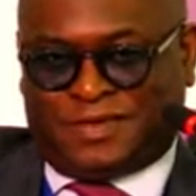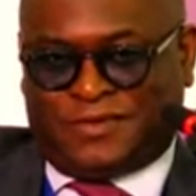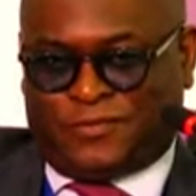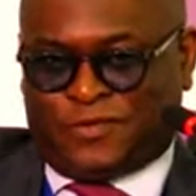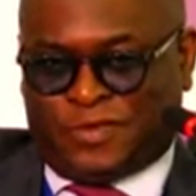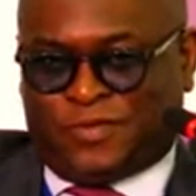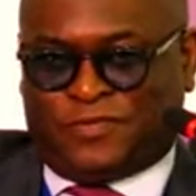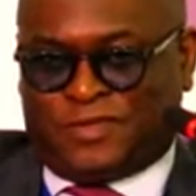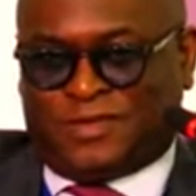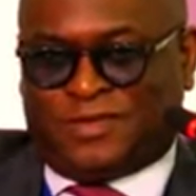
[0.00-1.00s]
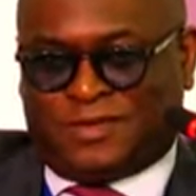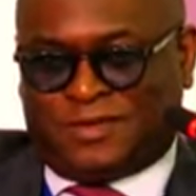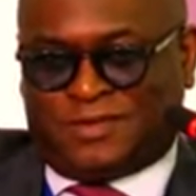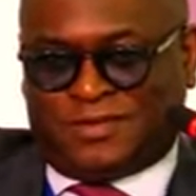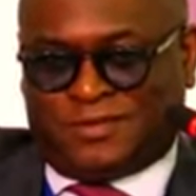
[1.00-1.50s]
if you remove the
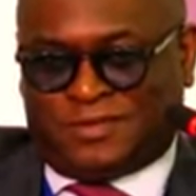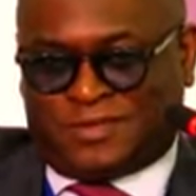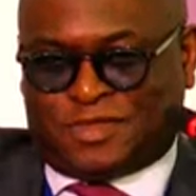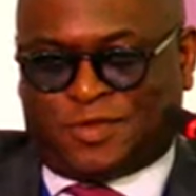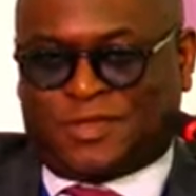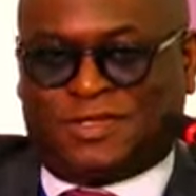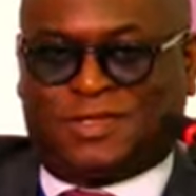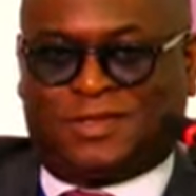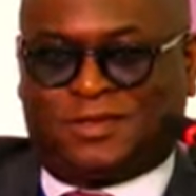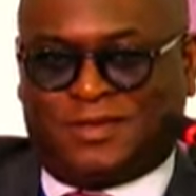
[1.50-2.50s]
subsidy?